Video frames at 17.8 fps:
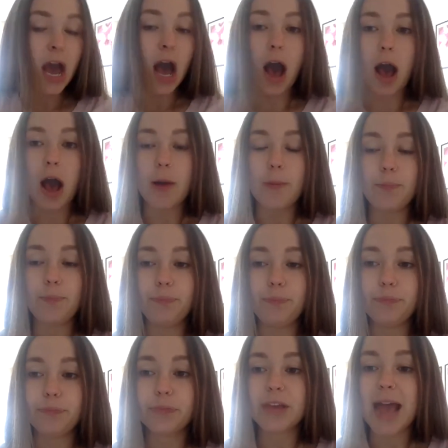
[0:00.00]

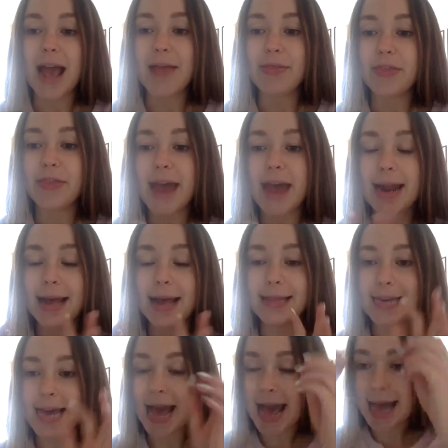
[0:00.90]
Um, and then at
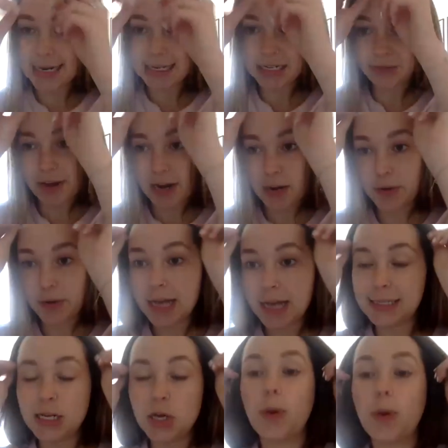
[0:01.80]
the end, if anyone
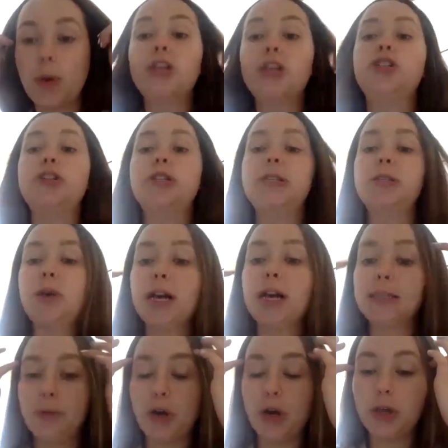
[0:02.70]
has any questions
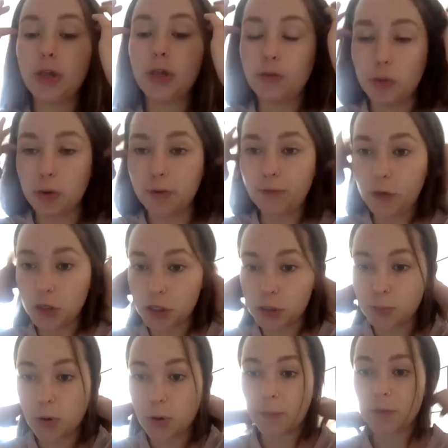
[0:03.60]
as we go through, if you
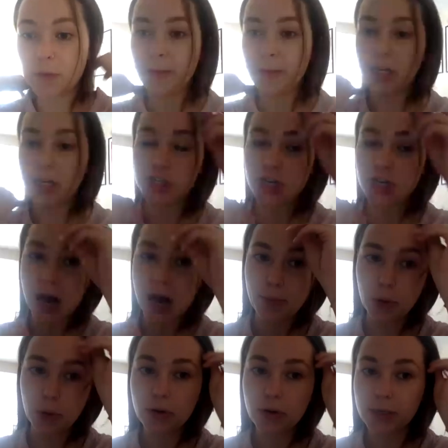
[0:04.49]
just pop them in the chat
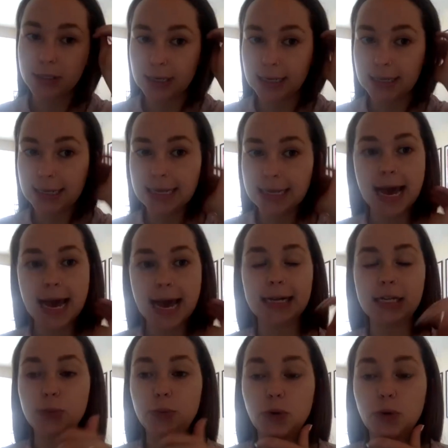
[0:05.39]
box and then at the
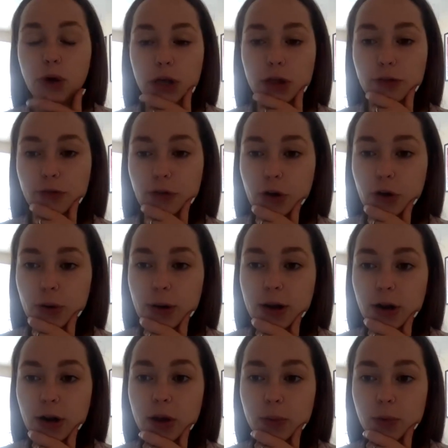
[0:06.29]
end we'll go through
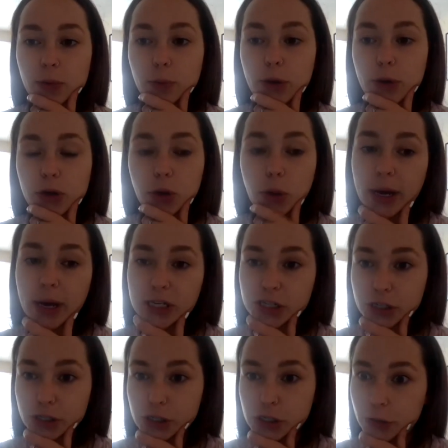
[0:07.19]
and I will put your
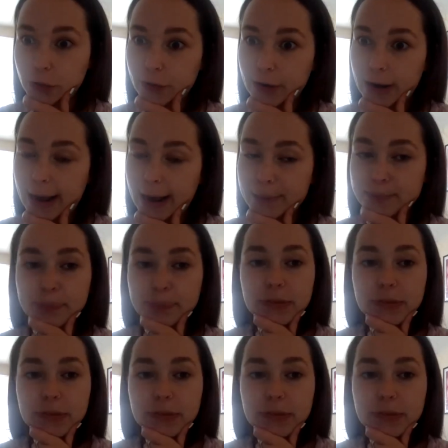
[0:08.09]
questions to Renee.